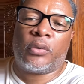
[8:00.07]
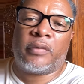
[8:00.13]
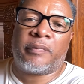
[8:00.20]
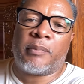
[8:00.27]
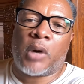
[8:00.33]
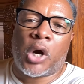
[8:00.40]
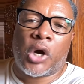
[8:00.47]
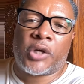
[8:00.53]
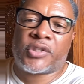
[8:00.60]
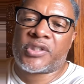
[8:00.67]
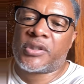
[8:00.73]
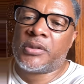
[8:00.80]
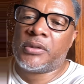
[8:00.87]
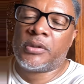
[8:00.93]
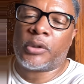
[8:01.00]
of
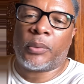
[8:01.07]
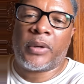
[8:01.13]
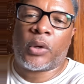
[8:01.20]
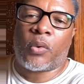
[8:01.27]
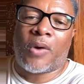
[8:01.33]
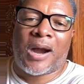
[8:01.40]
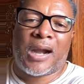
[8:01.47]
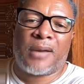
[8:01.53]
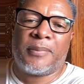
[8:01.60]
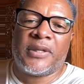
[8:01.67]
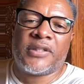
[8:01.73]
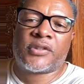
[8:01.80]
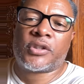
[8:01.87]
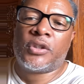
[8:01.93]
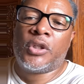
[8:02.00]
March, the
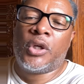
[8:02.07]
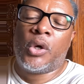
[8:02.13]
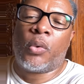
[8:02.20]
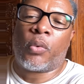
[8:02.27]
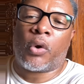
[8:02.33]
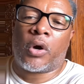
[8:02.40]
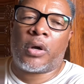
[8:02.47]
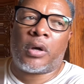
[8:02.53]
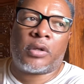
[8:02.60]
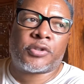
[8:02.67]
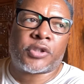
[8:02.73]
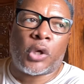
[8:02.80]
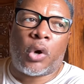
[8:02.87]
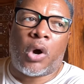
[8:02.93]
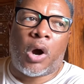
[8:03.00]
requirements weren't
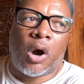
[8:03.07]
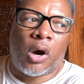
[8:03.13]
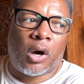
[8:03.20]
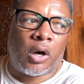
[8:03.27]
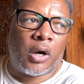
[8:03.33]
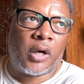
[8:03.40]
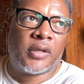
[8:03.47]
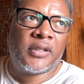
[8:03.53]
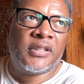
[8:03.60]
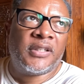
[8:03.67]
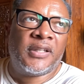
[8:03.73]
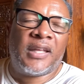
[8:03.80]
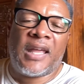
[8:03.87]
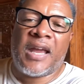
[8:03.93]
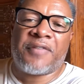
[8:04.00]
so hard.
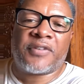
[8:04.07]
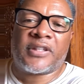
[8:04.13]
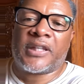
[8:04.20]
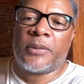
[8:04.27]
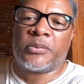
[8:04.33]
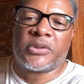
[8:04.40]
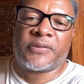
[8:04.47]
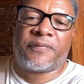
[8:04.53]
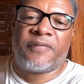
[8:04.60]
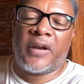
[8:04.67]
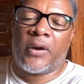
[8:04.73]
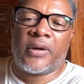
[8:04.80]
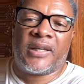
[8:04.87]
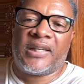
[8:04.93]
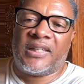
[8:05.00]
Everything was
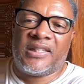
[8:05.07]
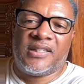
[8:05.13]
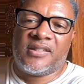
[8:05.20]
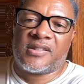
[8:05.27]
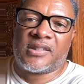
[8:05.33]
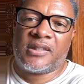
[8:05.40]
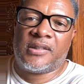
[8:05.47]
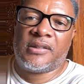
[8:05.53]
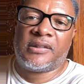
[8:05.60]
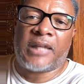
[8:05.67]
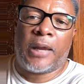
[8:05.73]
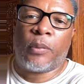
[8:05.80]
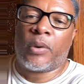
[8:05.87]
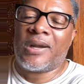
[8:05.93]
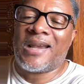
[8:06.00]
very easy.
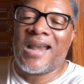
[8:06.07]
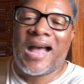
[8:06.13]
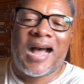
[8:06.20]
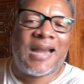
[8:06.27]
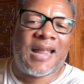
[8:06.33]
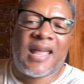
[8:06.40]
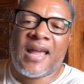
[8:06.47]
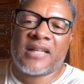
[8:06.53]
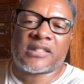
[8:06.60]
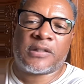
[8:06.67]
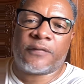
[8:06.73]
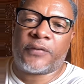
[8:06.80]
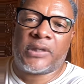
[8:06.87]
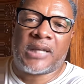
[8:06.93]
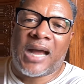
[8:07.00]
They were not asking
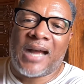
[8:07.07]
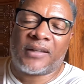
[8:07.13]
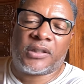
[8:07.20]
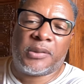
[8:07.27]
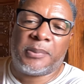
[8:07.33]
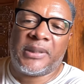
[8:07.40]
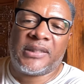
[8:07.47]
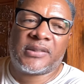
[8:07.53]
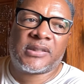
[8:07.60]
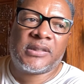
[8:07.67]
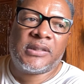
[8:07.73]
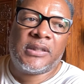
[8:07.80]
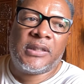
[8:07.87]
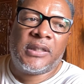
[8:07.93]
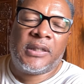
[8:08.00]
for documents,
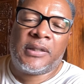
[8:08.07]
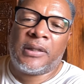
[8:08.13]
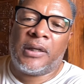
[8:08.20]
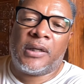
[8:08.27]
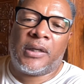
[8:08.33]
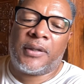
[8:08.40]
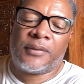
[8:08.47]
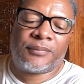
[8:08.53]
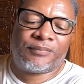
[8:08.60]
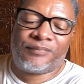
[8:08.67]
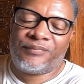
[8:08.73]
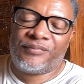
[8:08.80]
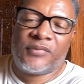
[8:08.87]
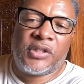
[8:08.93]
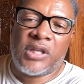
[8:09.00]

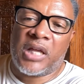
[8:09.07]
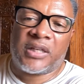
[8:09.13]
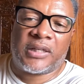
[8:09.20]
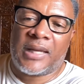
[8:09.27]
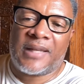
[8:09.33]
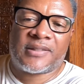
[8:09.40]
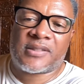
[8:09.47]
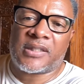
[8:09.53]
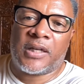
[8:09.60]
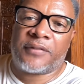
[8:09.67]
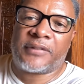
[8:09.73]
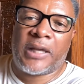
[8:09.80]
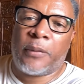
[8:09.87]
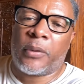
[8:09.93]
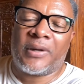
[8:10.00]
none of that stuff.
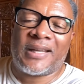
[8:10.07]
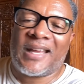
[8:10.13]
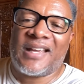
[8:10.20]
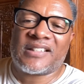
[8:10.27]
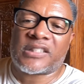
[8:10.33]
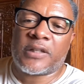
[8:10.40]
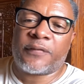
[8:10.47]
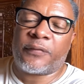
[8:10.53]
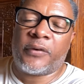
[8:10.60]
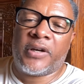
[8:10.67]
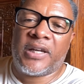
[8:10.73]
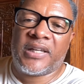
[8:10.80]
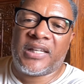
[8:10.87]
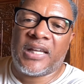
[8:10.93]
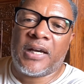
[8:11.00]
They weren't asking for
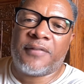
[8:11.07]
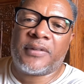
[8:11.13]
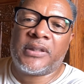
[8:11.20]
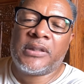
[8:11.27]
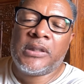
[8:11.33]
any of it.